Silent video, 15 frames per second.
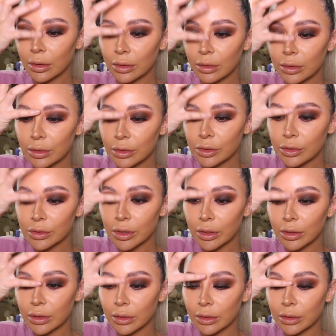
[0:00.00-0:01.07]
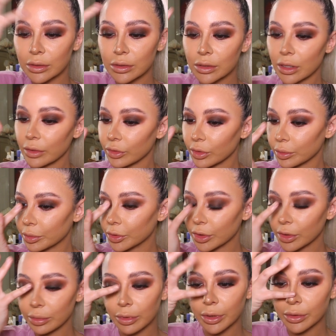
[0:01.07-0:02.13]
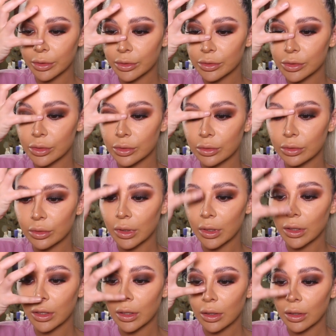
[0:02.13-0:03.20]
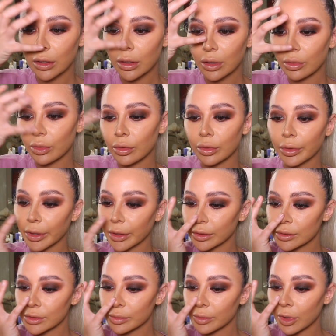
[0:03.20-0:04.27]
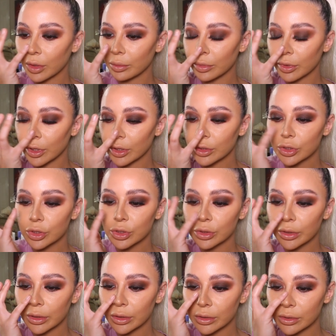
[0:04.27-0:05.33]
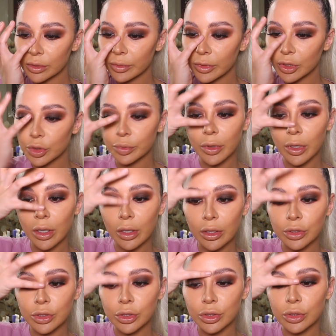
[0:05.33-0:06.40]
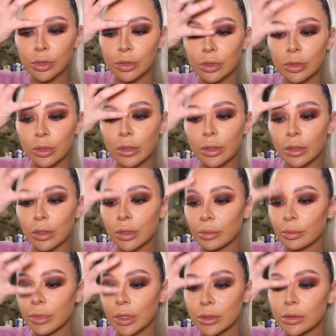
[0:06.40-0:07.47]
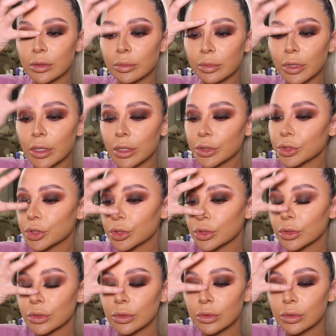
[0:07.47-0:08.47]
You can use like the clean side of your beauty blender too, or like a small brush, like a smudge brush, pencil brush.